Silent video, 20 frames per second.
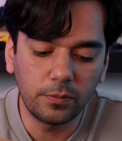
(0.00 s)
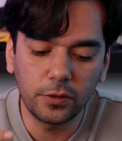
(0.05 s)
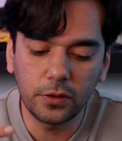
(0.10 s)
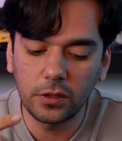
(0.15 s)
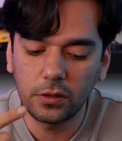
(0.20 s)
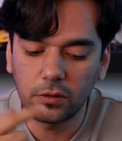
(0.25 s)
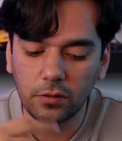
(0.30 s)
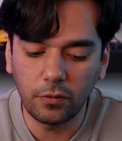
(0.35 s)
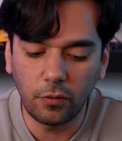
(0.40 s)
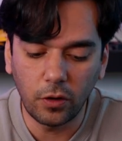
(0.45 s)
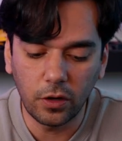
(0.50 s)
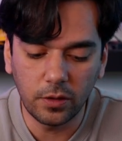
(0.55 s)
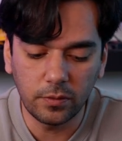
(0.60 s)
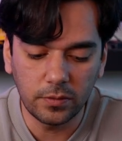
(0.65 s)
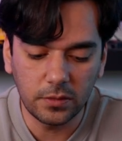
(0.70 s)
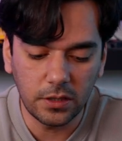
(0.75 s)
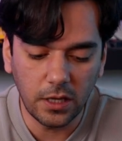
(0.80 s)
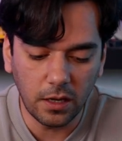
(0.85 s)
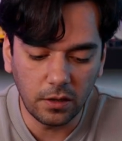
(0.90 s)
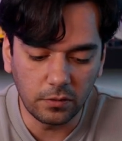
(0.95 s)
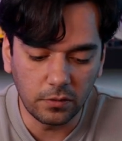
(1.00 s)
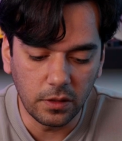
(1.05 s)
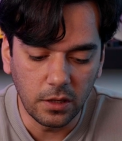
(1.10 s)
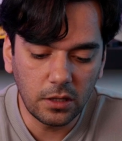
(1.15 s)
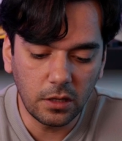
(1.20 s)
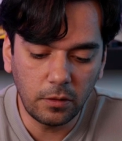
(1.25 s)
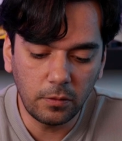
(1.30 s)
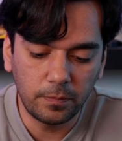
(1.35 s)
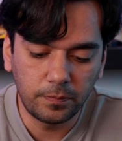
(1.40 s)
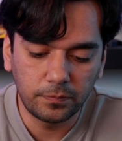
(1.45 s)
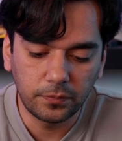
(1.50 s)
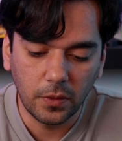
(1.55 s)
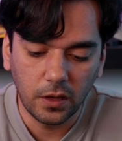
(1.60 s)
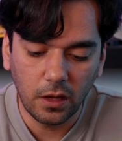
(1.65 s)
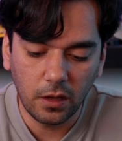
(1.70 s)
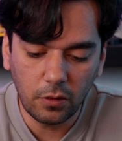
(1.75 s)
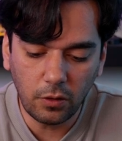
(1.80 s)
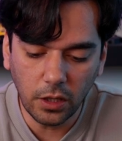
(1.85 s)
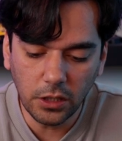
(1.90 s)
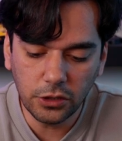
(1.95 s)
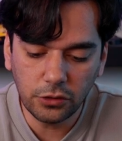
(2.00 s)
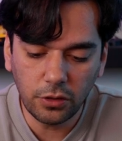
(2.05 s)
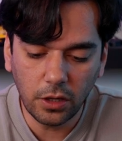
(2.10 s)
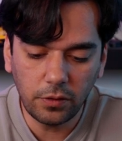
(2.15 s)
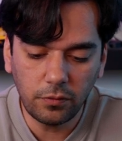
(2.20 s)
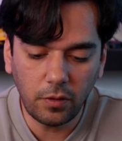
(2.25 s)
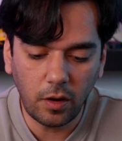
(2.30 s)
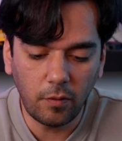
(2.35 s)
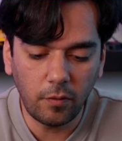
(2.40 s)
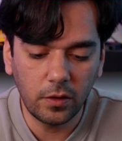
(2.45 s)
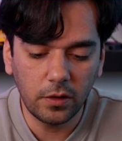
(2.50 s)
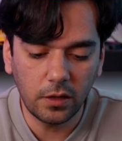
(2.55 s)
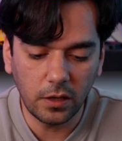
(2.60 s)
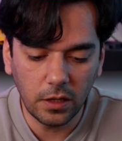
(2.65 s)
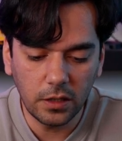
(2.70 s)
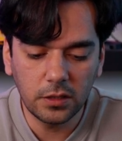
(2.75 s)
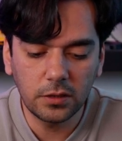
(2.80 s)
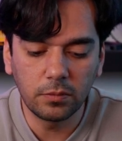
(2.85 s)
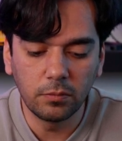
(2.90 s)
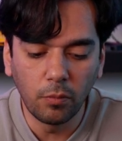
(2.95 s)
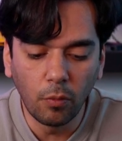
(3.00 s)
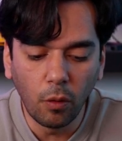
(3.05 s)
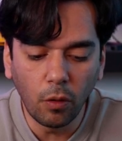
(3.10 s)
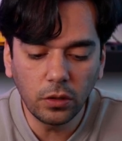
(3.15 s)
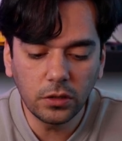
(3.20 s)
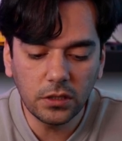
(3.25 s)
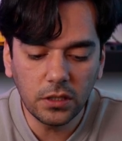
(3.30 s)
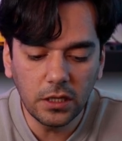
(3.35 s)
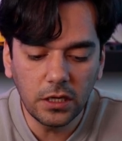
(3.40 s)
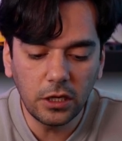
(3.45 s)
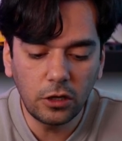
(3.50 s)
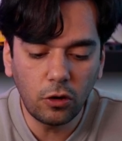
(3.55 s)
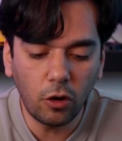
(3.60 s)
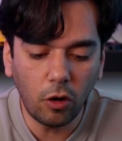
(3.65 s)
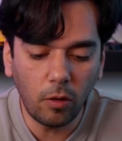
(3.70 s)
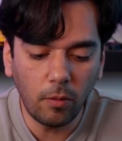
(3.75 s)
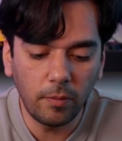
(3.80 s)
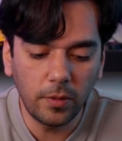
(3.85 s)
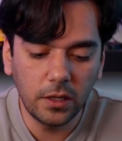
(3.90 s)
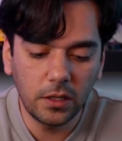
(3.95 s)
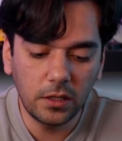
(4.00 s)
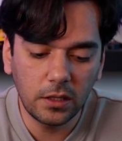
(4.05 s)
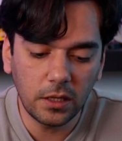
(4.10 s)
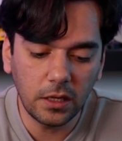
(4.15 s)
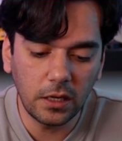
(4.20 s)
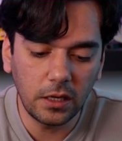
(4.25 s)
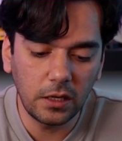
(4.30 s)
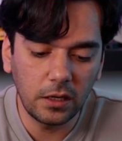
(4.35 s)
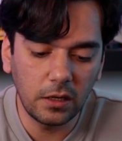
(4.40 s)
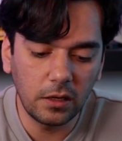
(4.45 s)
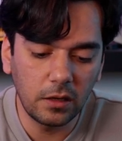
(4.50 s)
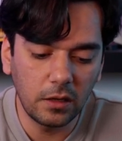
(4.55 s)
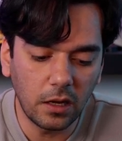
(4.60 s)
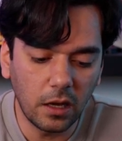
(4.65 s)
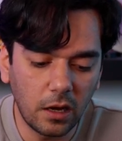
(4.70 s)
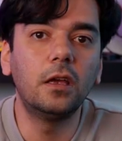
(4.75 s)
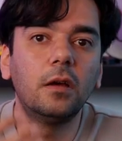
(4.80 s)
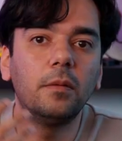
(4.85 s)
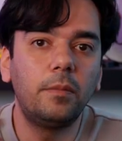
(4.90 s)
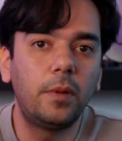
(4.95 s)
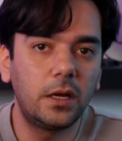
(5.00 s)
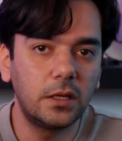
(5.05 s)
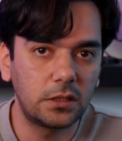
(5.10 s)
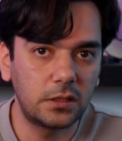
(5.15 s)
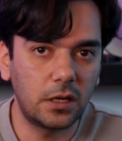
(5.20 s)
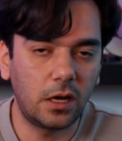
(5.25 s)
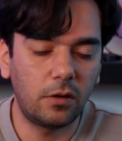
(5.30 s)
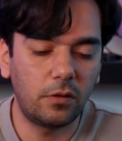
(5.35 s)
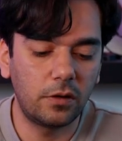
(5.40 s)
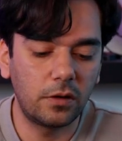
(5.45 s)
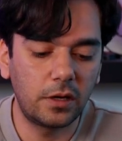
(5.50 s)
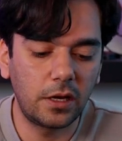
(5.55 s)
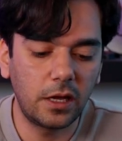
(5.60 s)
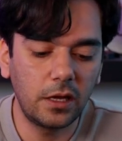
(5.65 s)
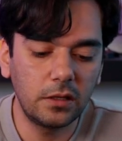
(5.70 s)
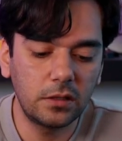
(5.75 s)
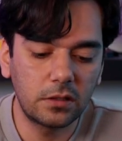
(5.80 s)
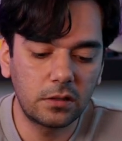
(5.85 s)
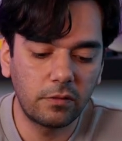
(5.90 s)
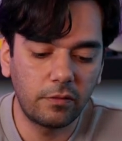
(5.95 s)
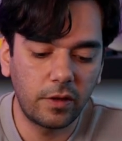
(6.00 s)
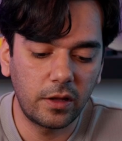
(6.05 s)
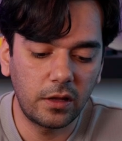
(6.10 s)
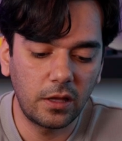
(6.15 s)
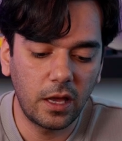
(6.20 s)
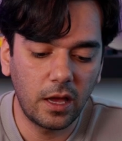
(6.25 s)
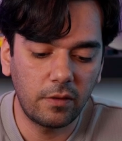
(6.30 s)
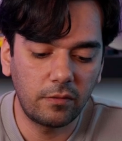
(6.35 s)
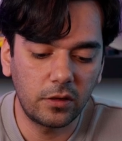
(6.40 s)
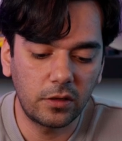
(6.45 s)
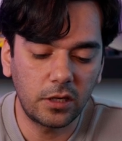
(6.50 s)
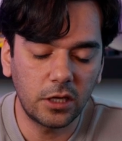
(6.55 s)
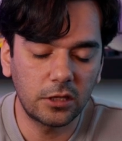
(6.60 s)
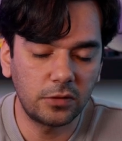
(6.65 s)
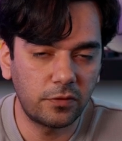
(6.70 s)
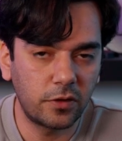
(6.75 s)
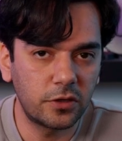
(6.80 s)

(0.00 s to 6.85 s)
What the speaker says: put it to the volume down. So quite straightforward. Is mostly common in earbuds nowadays when they have the touch